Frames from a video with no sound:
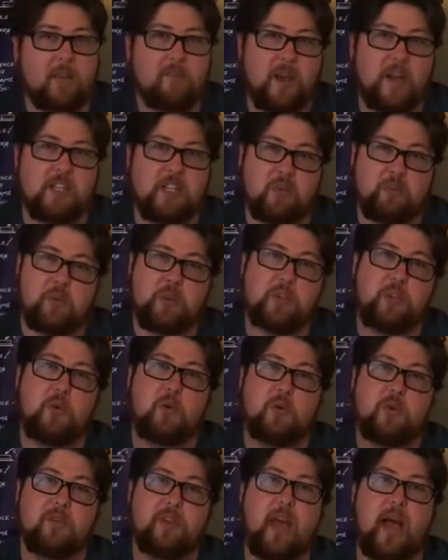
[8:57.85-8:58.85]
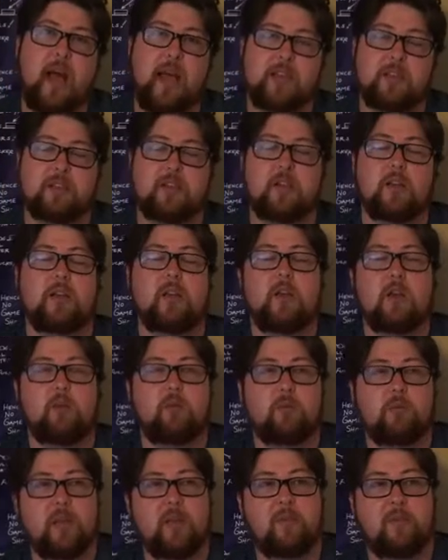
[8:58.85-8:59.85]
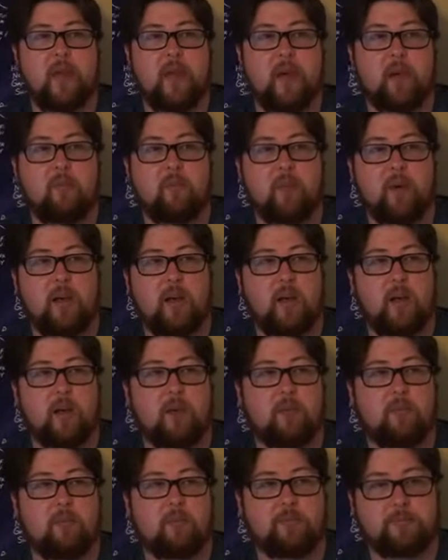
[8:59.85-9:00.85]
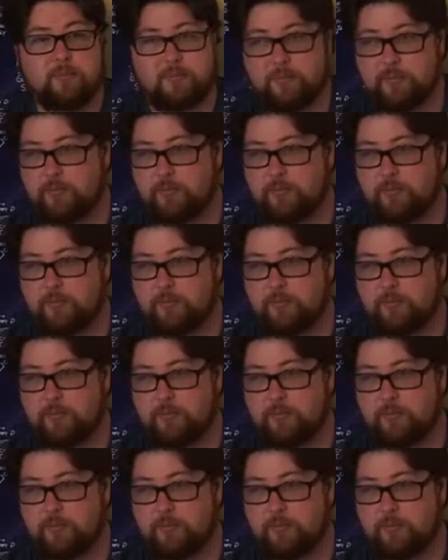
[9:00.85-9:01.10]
the basic platoon of guys. We meet them.